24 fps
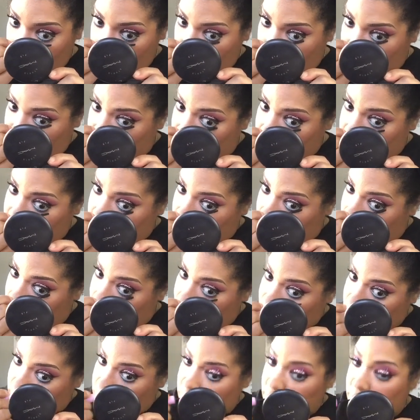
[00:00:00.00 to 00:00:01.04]
And what
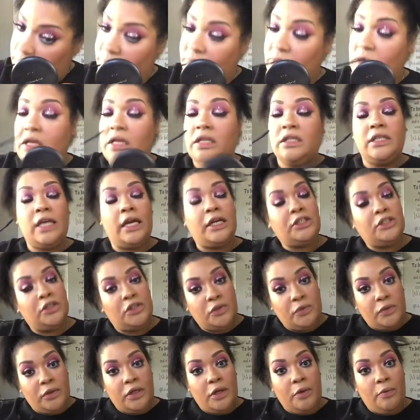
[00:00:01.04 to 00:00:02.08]
texture. Texture
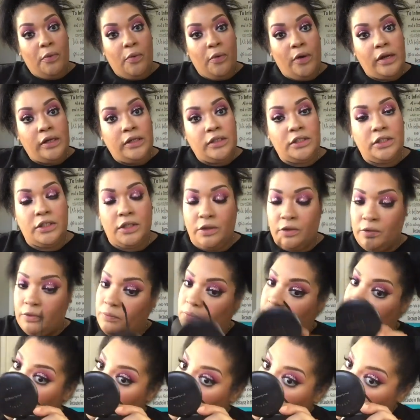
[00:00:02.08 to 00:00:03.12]
is really important too.
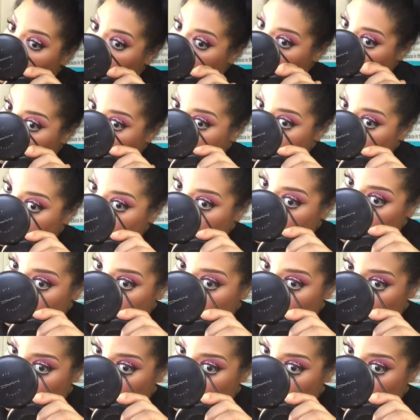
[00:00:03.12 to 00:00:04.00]
Do I